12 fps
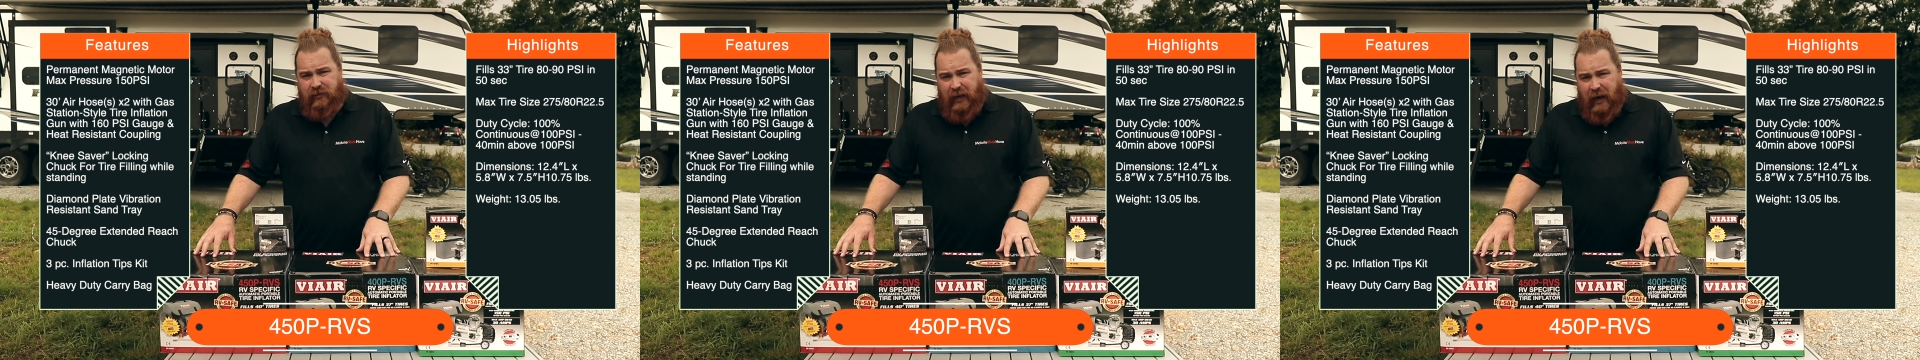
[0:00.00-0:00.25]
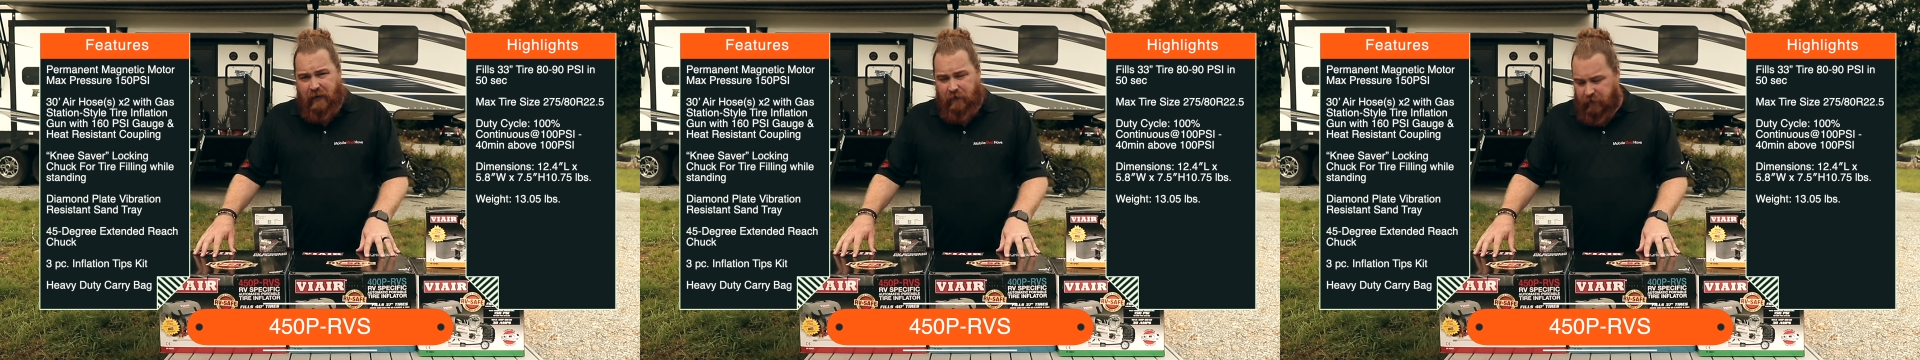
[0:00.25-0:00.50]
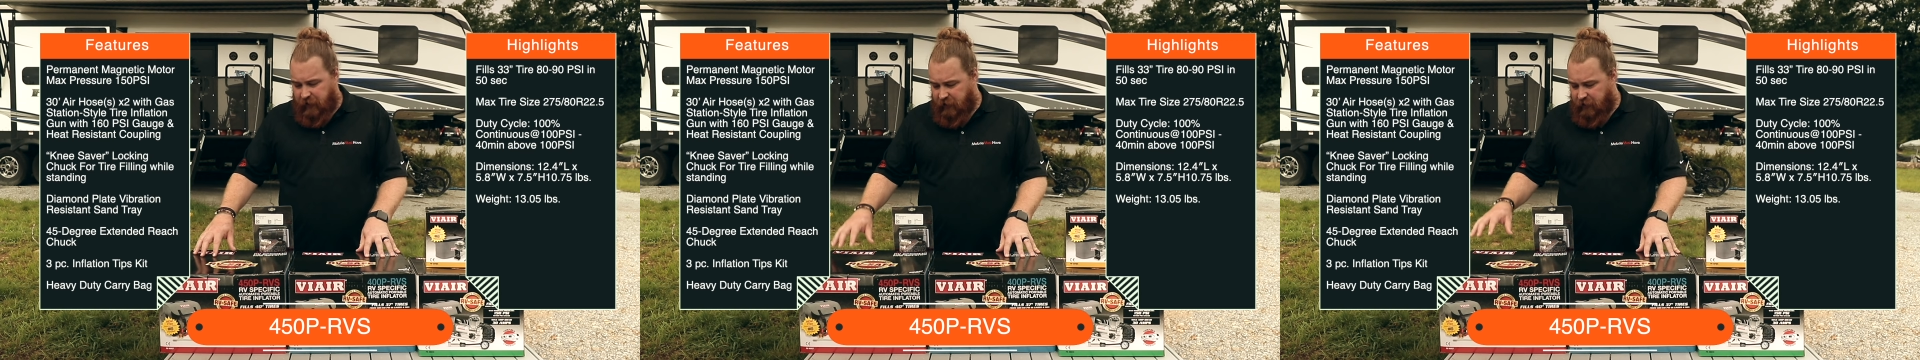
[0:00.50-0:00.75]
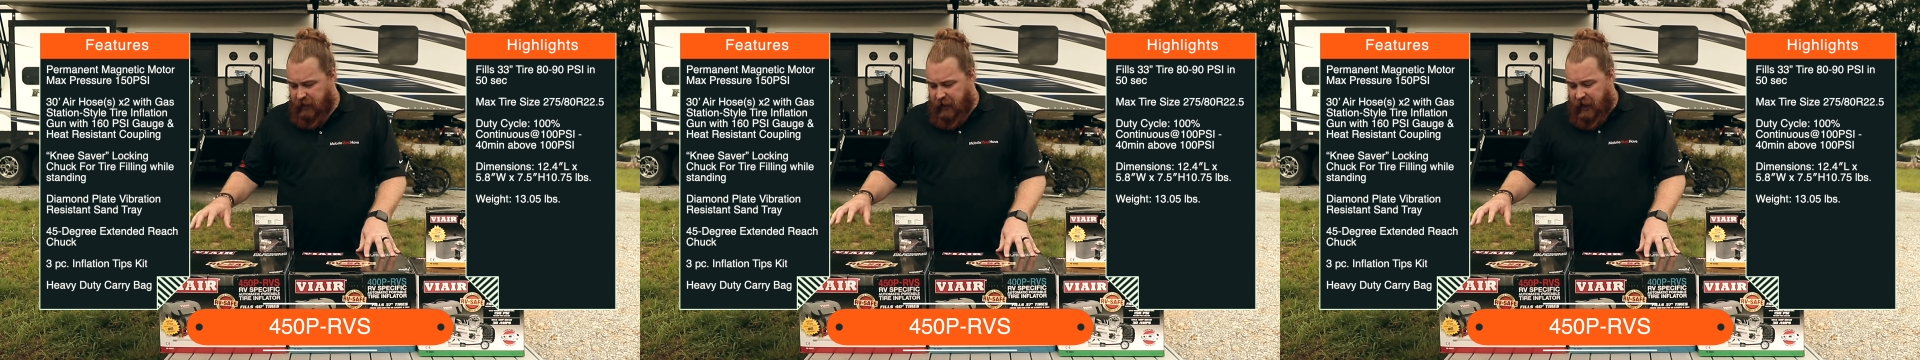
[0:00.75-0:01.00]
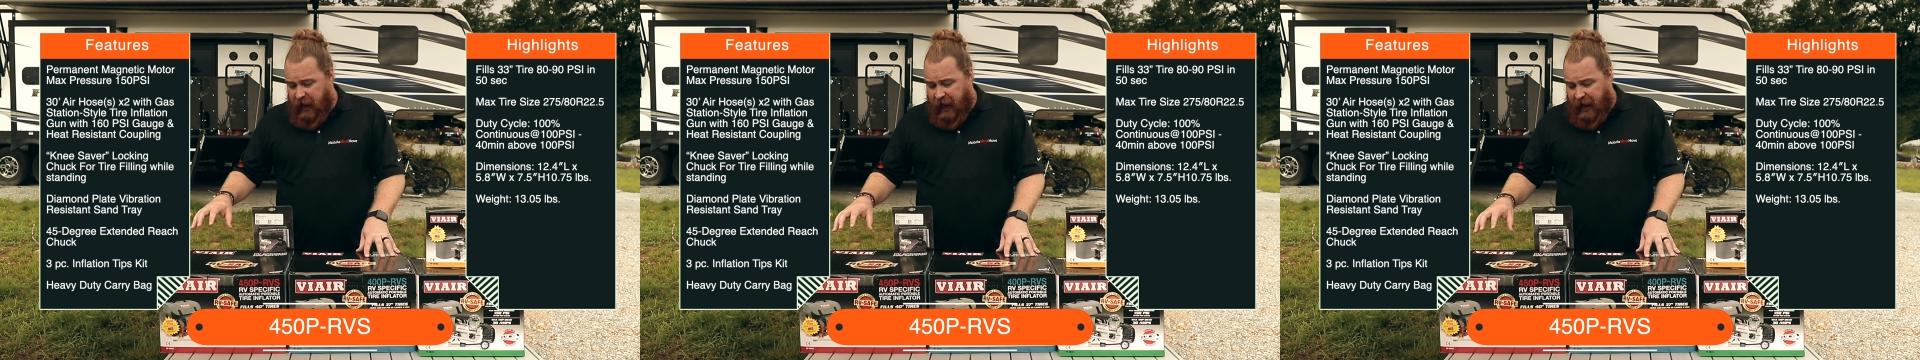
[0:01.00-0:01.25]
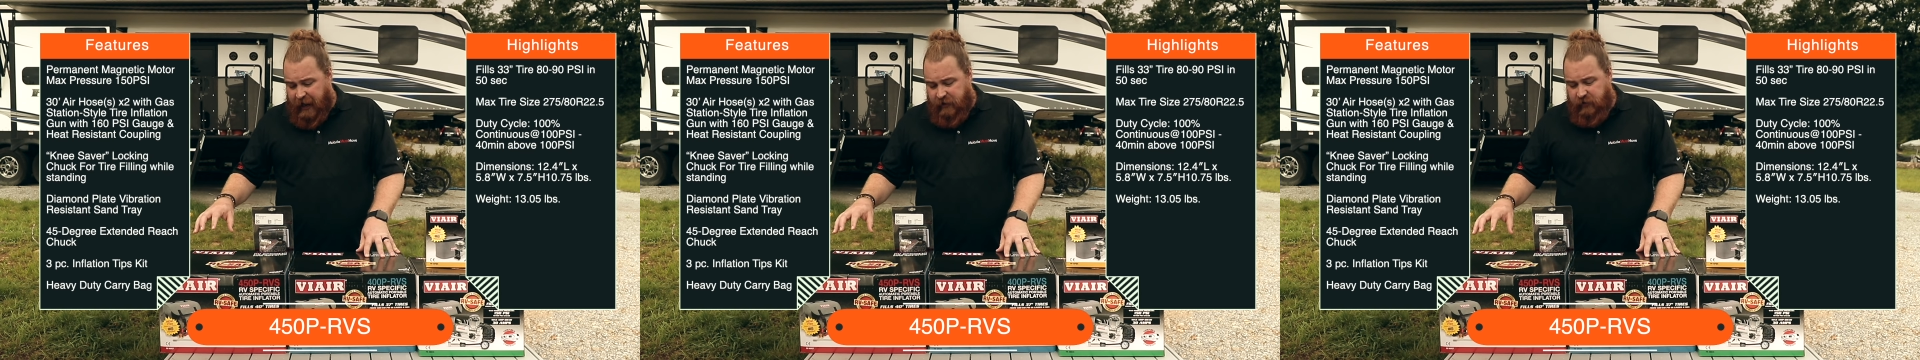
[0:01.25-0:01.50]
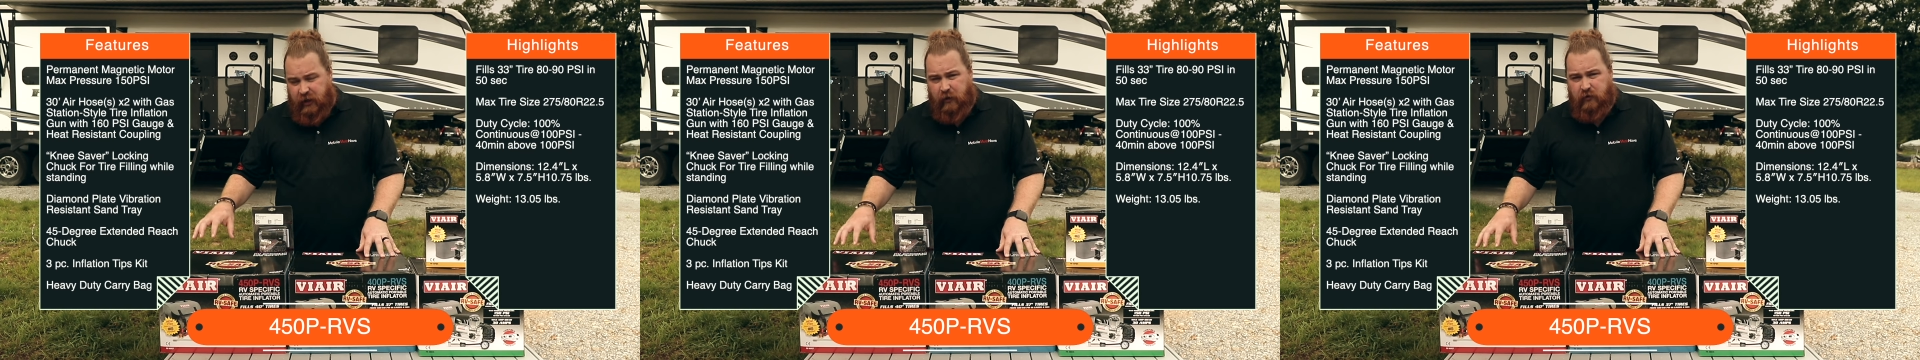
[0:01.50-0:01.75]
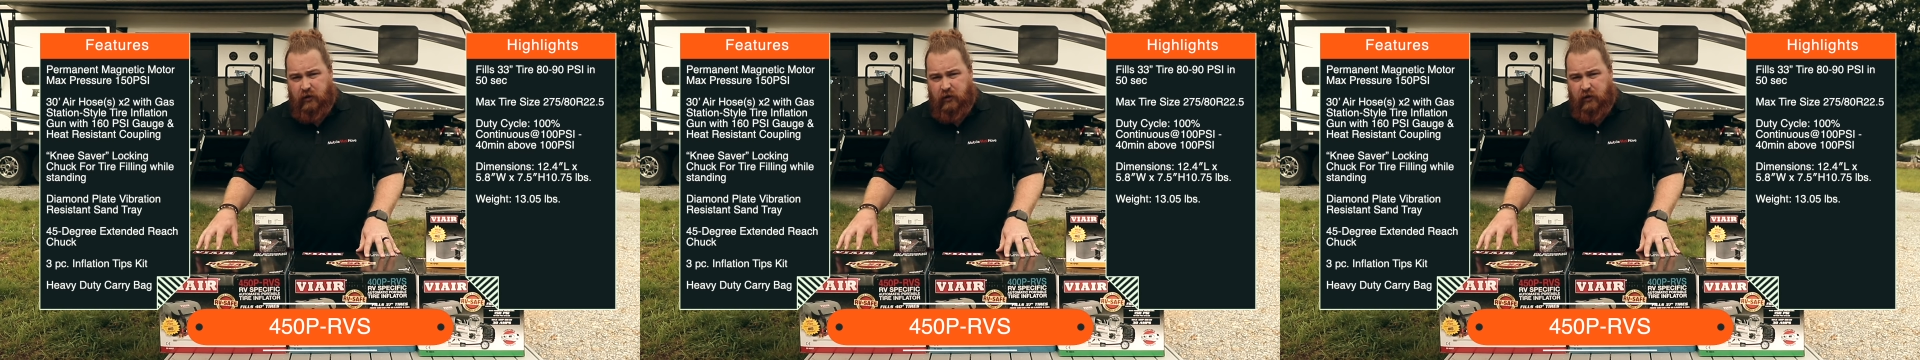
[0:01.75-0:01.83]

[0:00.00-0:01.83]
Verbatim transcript: tire fill and you know,